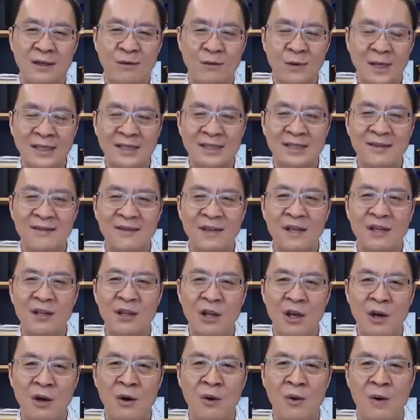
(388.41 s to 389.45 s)
relatively
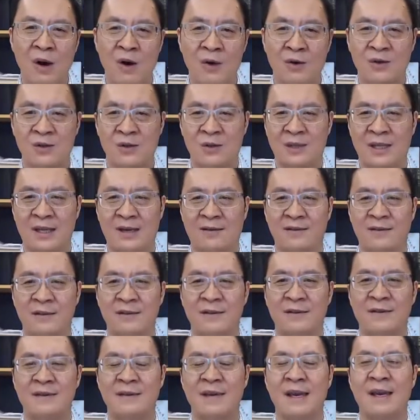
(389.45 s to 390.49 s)
low ozone
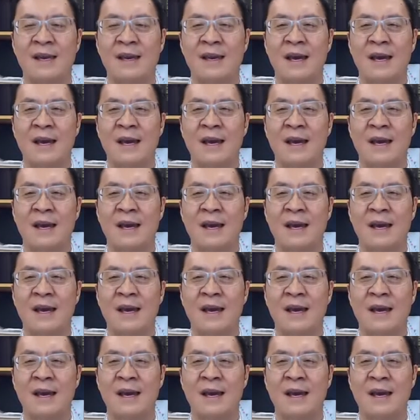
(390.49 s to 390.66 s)
levels.